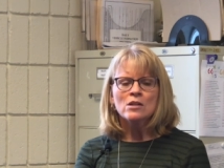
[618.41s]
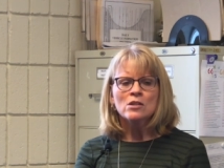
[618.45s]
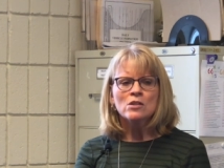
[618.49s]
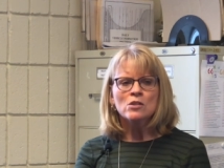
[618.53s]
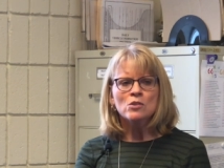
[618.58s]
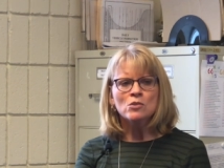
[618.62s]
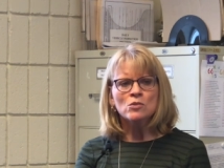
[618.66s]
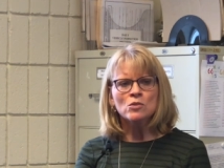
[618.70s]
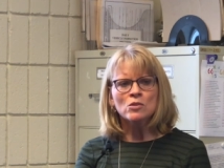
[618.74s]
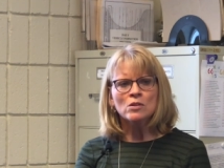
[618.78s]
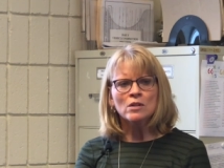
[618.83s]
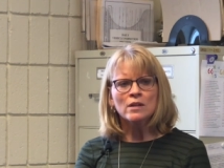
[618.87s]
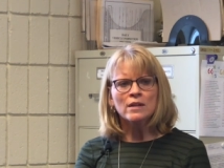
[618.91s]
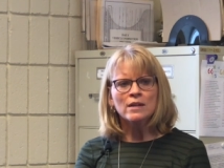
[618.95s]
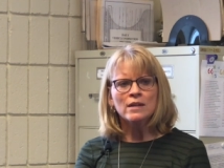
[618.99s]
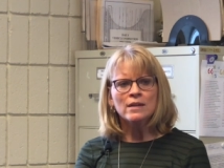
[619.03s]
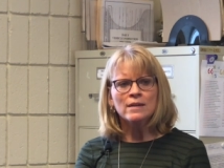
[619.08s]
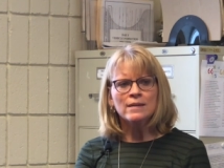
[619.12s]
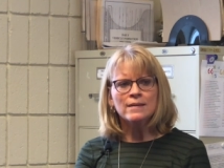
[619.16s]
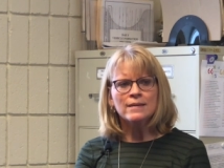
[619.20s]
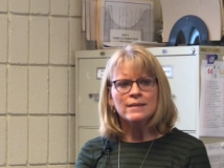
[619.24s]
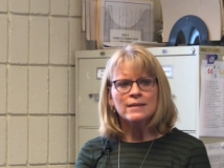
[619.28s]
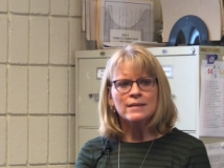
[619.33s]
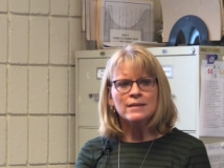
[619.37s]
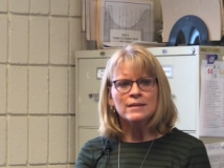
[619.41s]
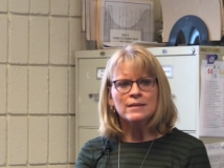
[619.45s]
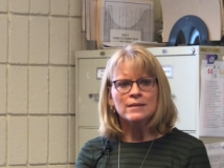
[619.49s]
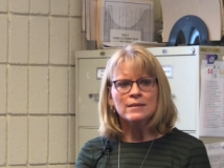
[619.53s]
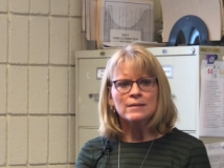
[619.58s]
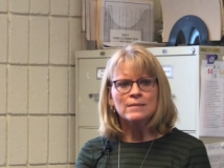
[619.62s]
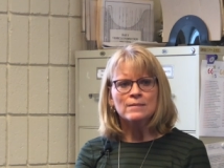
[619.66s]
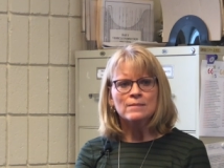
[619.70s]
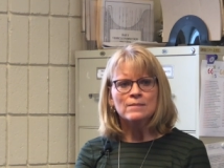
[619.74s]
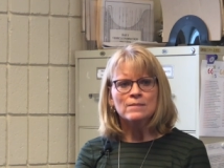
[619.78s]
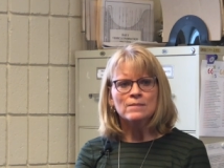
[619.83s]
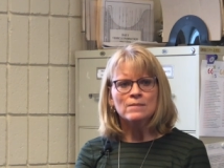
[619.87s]
usually
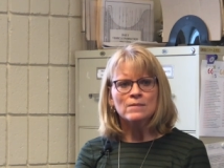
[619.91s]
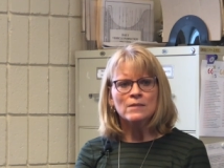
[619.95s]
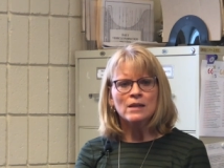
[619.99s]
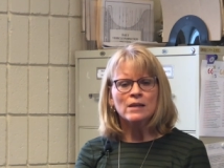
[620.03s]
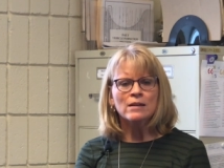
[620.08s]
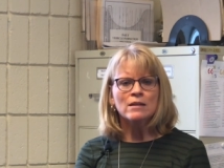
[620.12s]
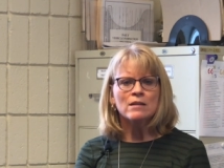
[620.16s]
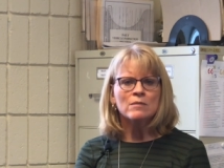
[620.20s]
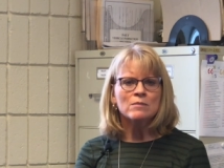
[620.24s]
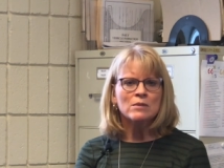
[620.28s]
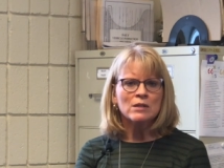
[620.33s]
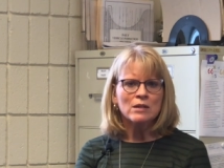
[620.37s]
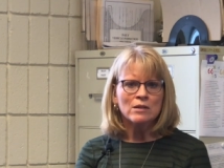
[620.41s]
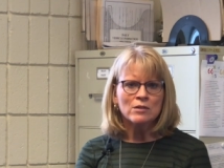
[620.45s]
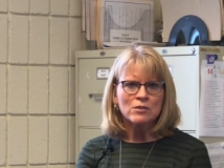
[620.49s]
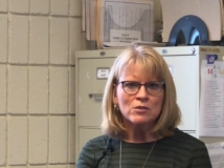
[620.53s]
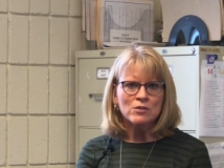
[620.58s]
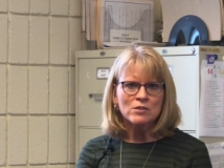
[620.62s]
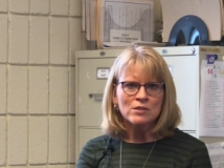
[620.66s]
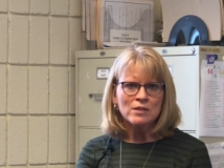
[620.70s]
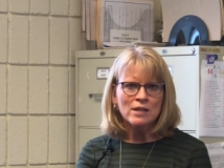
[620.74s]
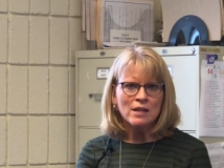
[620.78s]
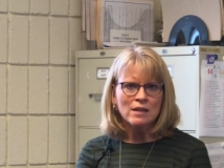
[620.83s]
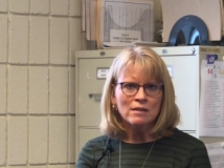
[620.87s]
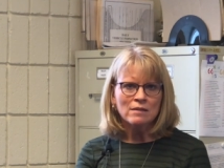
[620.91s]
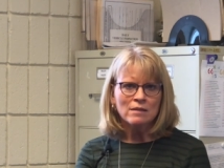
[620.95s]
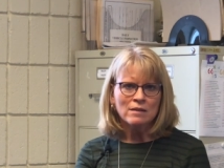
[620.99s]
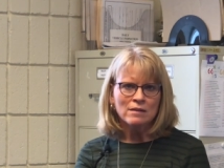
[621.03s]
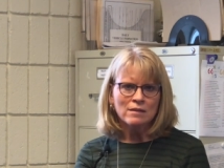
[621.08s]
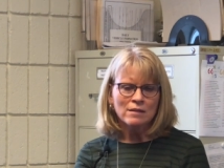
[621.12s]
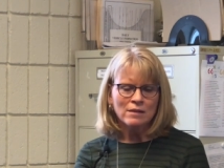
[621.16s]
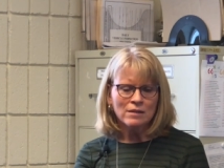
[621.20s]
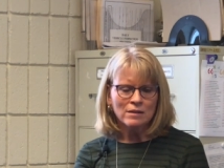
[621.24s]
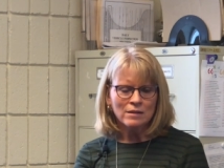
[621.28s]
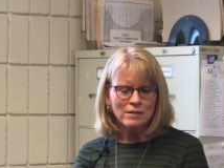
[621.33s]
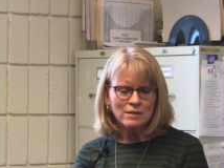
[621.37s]
they come to understand
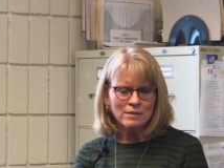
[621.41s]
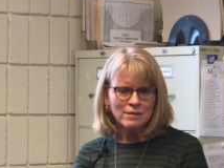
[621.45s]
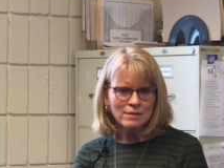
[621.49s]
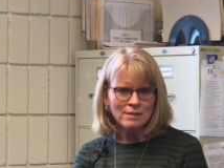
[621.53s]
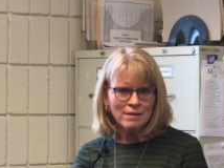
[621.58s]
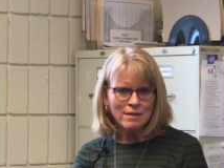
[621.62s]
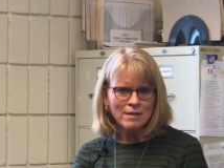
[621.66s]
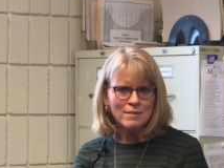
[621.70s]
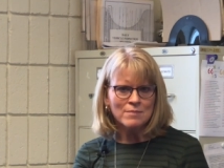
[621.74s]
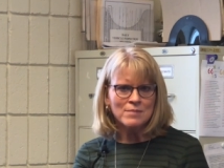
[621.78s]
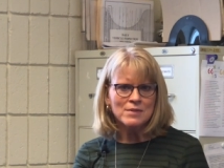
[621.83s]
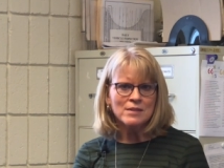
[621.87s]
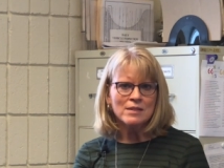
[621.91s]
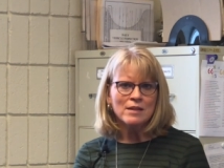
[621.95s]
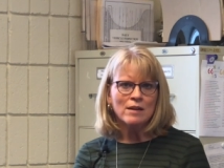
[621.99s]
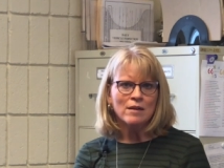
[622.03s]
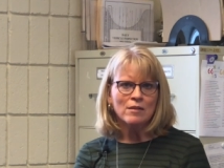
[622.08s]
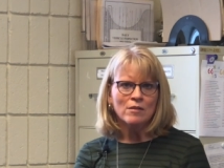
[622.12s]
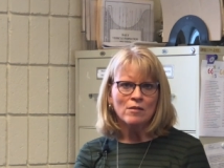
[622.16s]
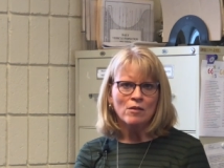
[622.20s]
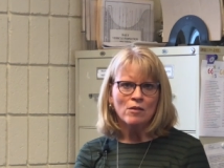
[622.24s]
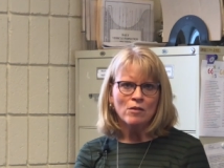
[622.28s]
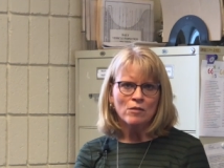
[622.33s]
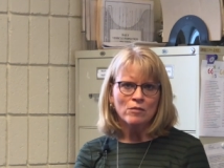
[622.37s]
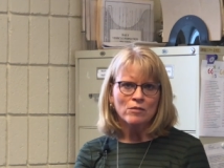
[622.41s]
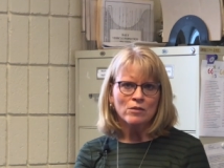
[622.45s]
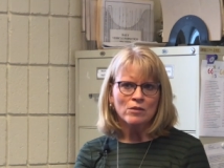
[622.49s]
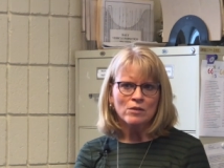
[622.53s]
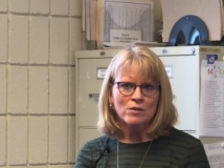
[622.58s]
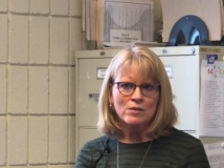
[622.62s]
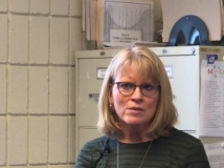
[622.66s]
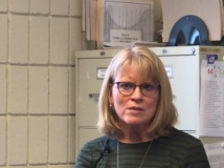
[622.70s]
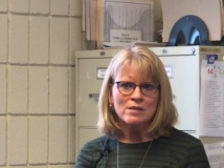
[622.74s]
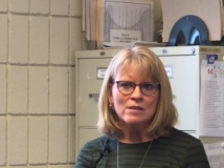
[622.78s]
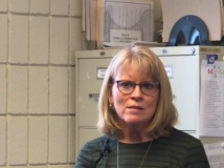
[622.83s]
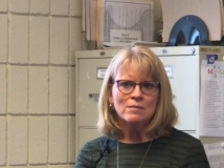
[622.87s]
that they're upset
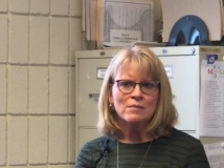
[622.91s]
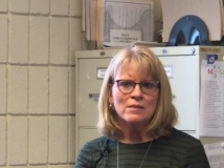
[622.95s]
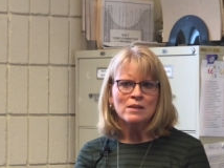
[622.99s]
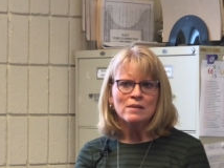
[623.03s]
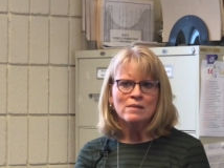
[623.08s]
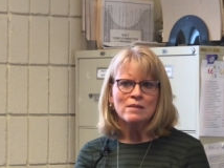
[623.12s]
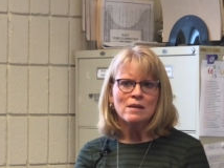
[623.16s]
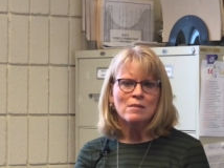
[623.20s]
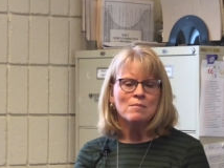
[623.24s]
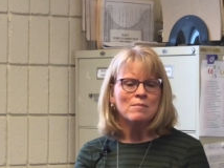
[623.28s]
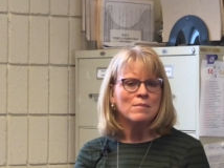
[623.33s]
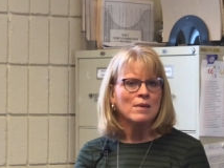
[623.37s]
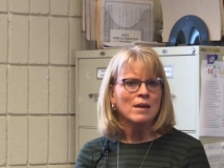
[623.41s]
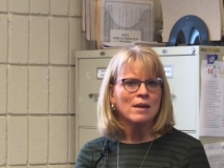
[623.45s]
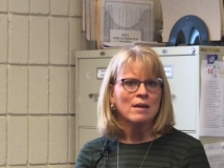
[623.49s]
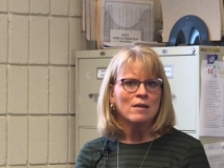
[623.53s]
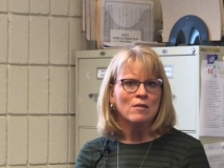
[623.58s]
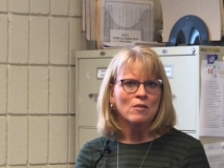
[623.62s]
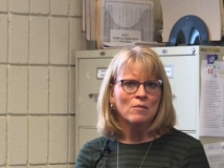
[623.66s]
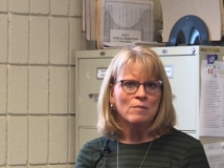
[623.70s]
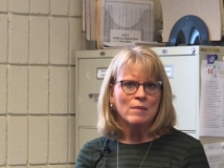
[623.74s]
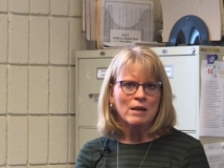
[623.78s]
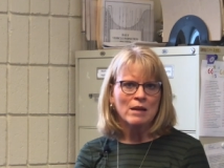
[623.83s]
over something that may